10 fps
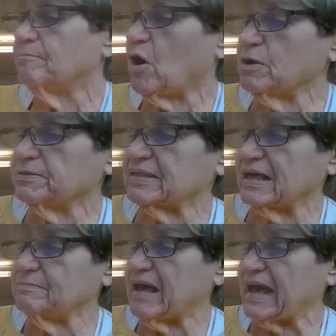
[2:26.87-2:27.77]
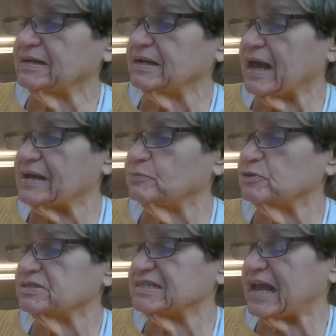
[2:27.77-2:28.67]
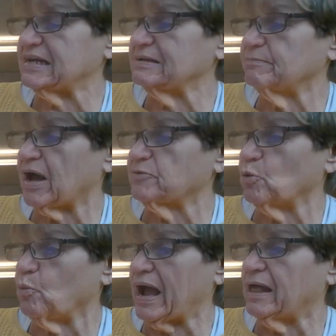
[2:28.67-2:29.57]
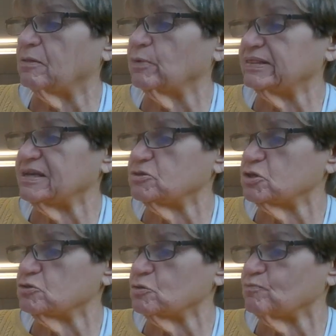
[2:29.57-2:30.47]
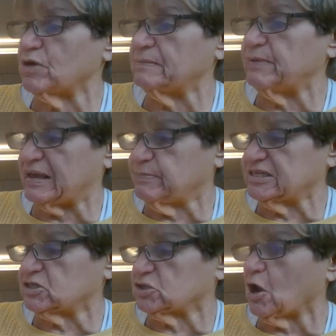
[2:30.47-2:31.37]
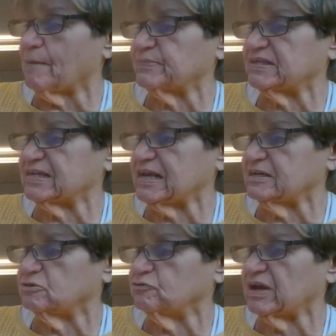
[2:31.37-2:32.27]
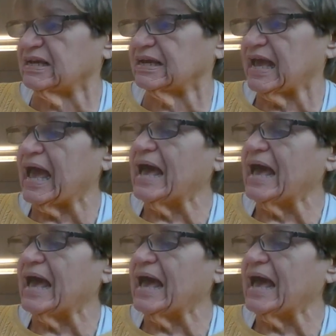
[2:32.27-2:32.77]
Martha and Madeline were standing by the well when the gingerbread baby stopped to take a drink.